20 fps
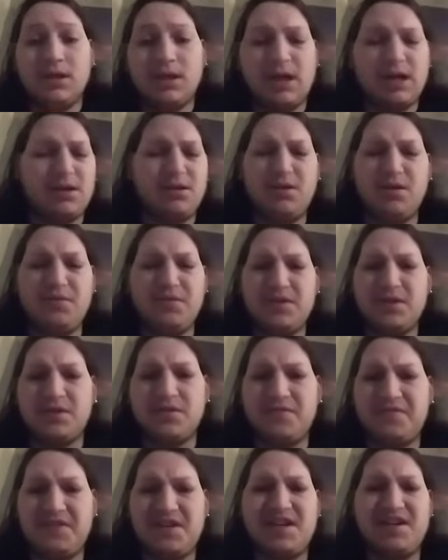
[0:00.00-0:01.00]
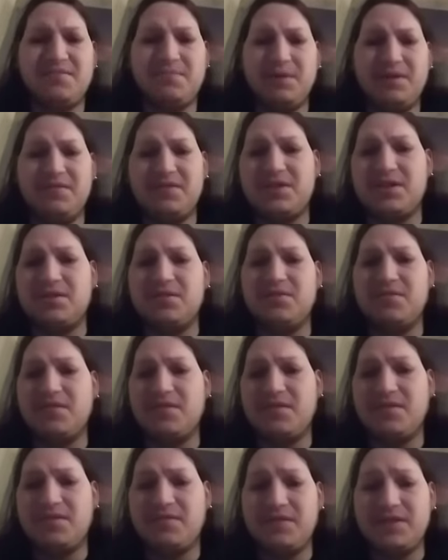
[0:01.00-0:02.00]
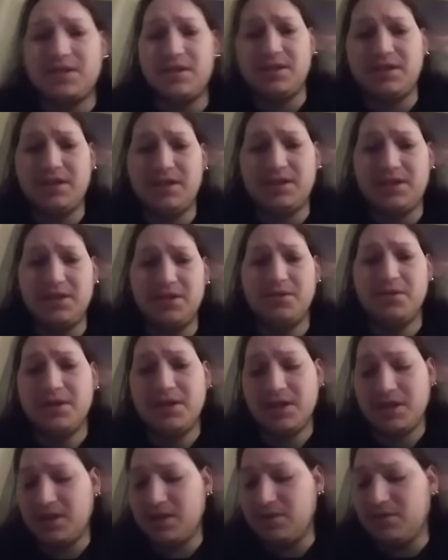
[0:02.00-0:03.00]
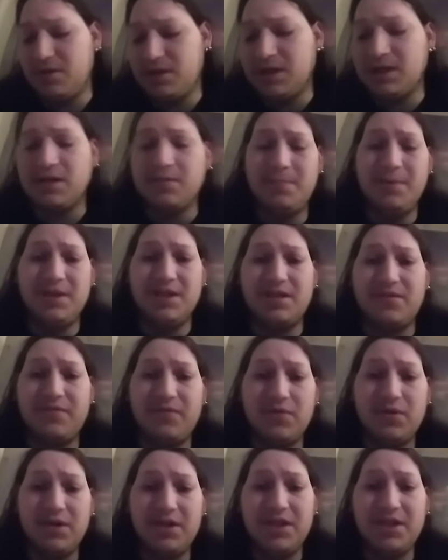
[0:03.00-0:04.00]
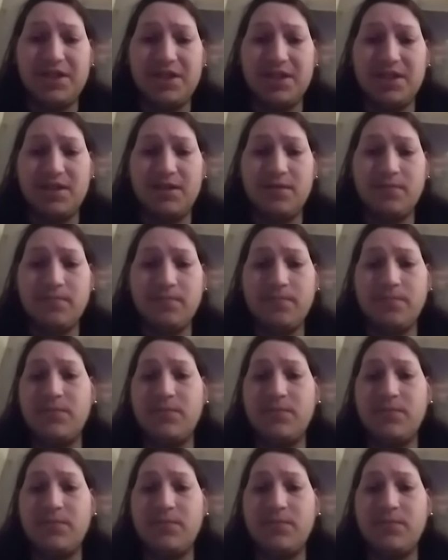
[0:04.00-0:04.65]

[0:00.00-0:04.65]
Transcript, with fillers: I don't know if it's on five, but if it's on if it's on there too, and it, you can get the PS4 edition,